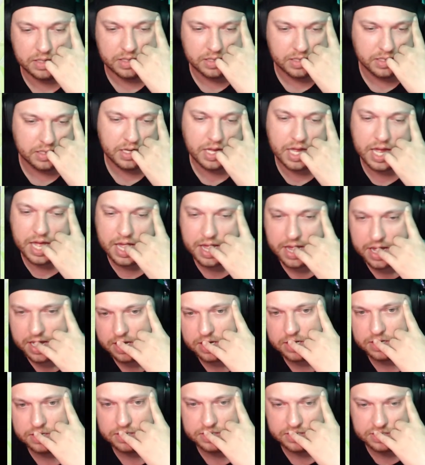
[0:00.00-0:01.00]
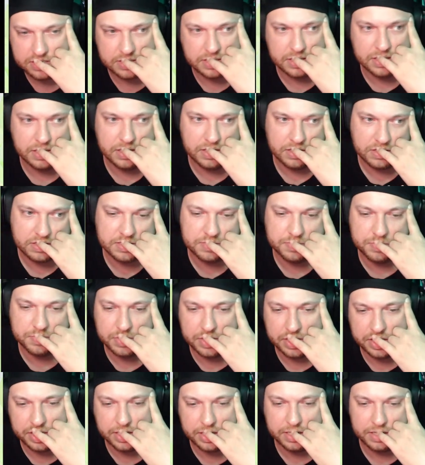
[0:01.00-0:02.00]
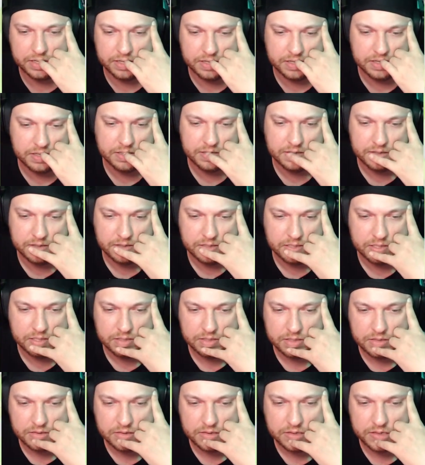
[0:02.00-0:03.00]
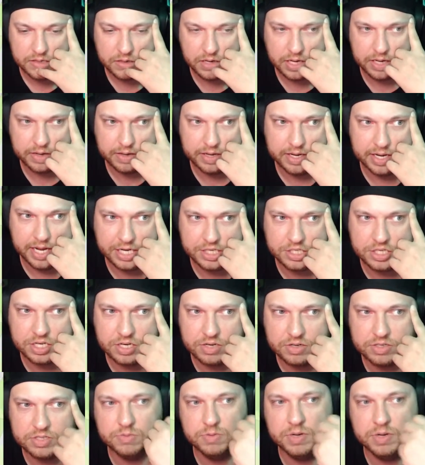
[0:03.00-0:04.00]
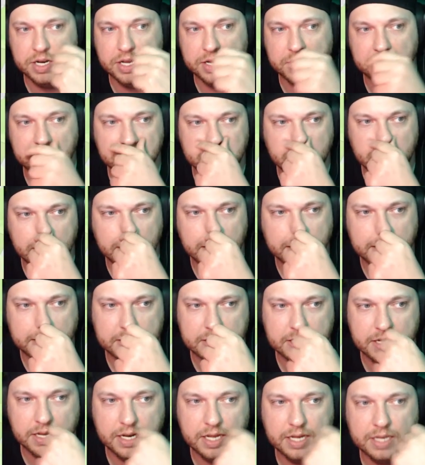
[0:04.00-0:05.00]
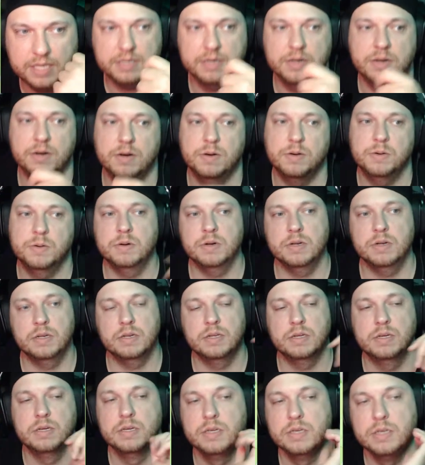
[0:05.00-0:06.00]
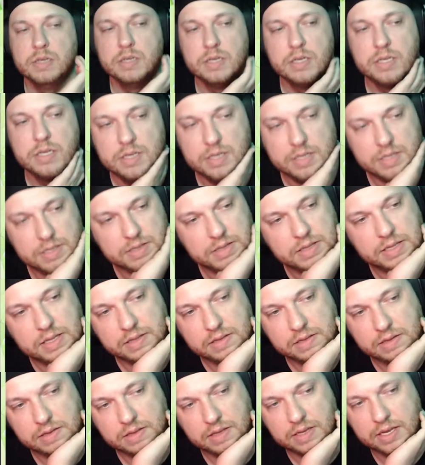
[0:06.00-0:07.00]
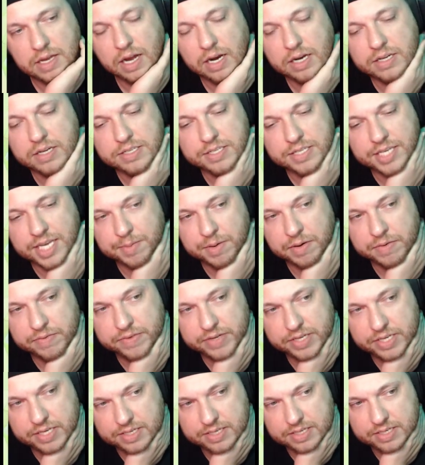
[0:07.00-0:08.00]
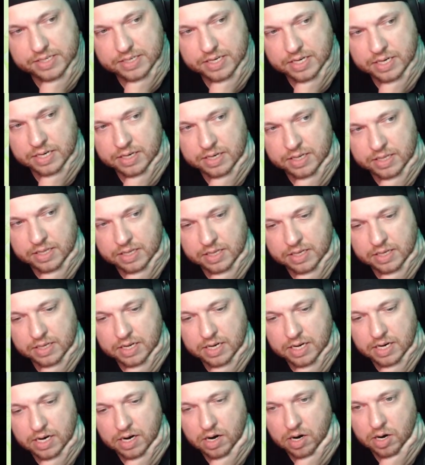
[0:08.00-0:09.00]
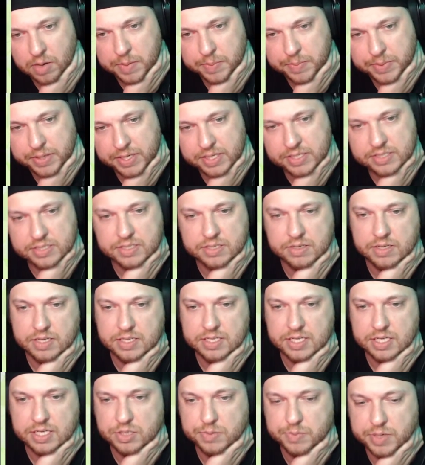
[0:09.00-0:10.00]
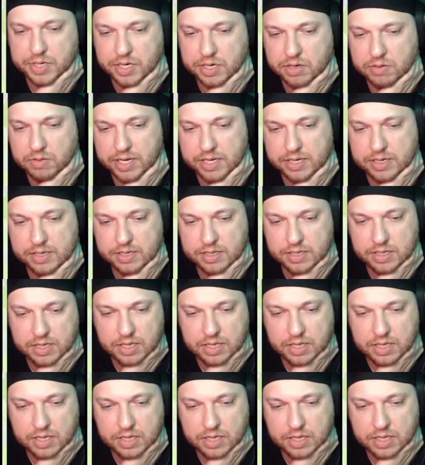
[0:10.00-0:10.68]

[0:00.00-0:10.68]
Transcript: Yeah, it looks pretty. Yeah, it actually looks really good. I like the whole the color scheme of it and the little armor pieces. So this is actually pretty great.